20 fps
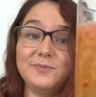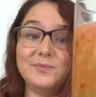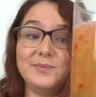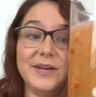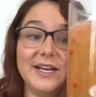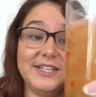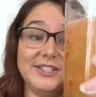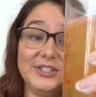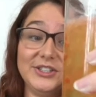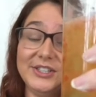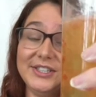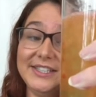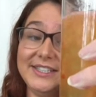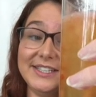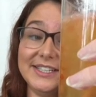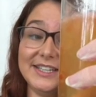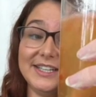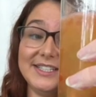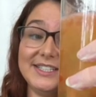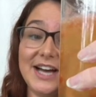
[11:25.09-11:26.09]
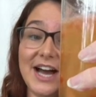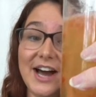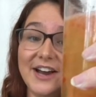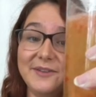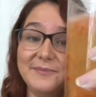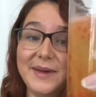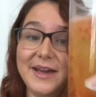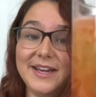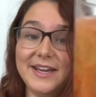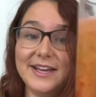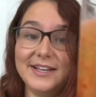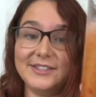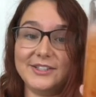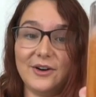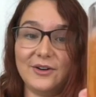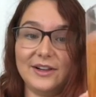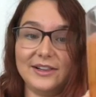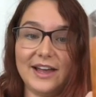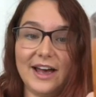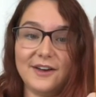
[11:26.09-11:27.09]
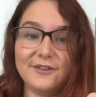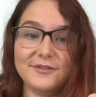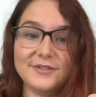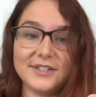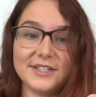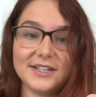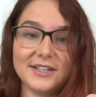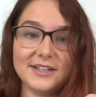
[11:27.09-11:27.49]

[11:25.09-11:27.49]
because there's still a ton of baking soda left.